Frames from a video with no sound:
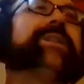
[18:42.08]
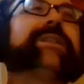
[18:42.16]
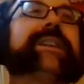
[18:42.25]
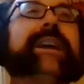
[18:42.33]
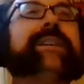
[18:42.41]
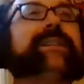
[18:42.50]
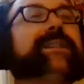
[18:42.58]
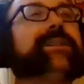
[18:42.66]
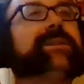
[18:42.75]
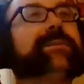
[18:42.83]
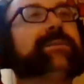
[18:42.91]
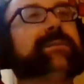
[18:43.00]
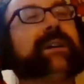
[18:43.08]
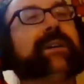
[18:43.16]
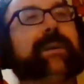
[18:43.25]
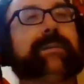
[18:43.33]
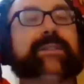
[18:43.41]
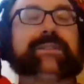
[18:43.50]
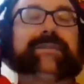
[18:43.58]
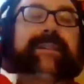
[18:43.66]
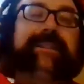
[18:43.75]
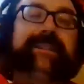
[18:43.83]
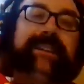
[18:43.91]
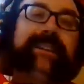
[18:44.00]
did you think? What was your
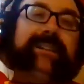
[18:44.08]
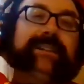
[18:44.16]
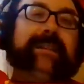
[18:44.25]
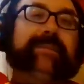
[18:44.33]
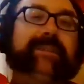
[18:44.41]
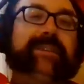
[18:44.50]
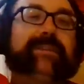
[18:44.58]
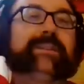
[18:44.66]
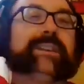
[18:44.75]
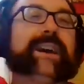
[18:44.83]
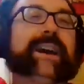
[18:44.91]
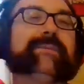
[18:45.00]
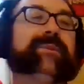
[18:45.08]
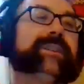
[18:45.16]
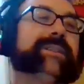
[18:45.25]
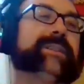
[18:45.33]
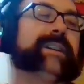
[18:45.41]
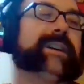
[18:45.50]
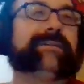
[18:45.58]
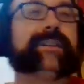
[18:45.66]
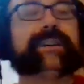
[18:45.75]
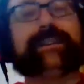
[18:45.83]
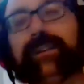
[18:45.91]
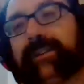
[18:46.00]
favorite scene in this episode? Do you have one, or you like fuck them?